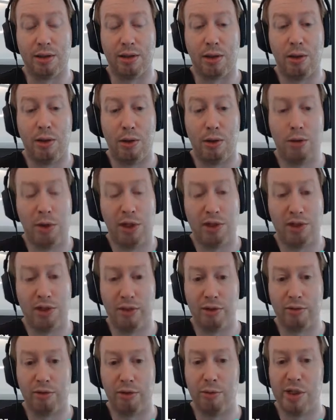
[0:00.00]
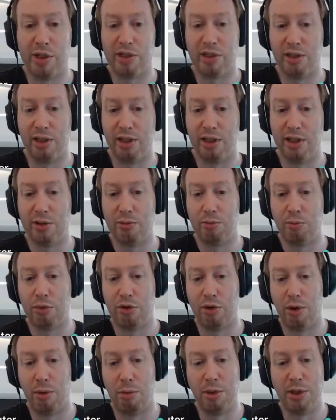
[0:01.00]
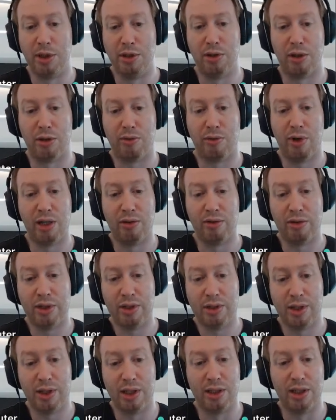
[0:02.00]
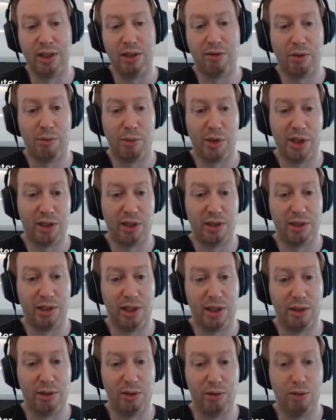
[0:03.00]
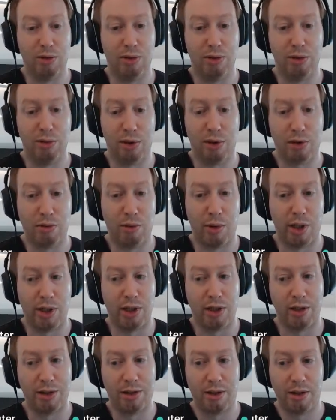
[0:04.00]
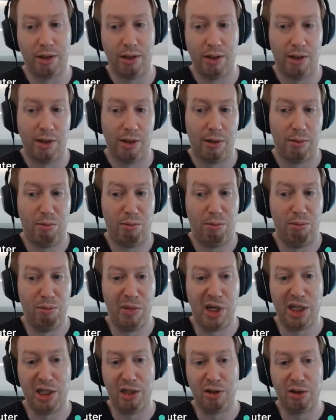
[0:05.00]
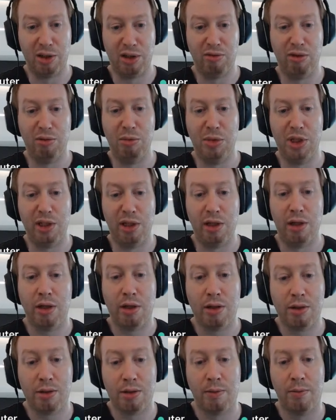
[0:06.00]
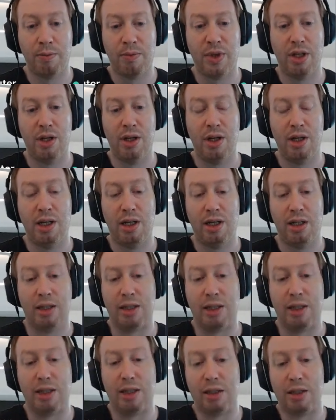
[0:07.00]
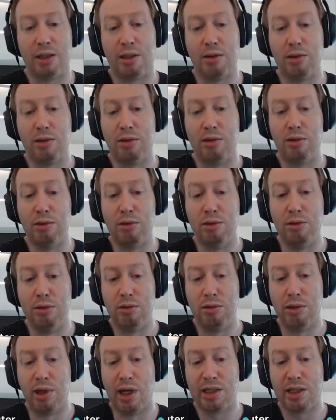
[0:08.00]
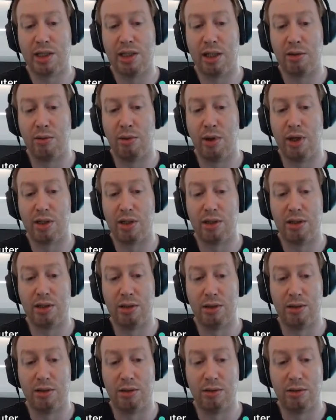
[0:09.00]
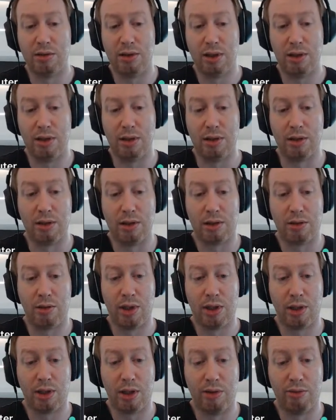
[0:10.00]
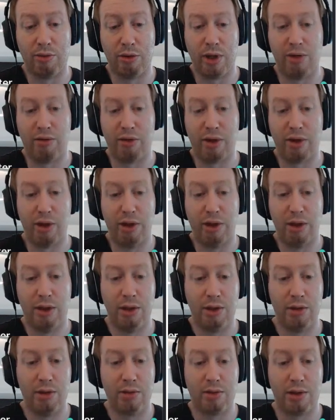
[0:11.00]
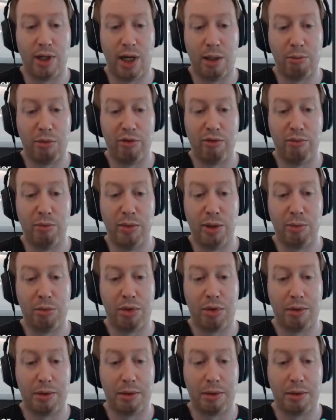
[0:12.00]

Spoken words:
a whole bunch of information that is probably not relevant, and the information that you do require may not even be there. So to ask that question critically for every type of MIP,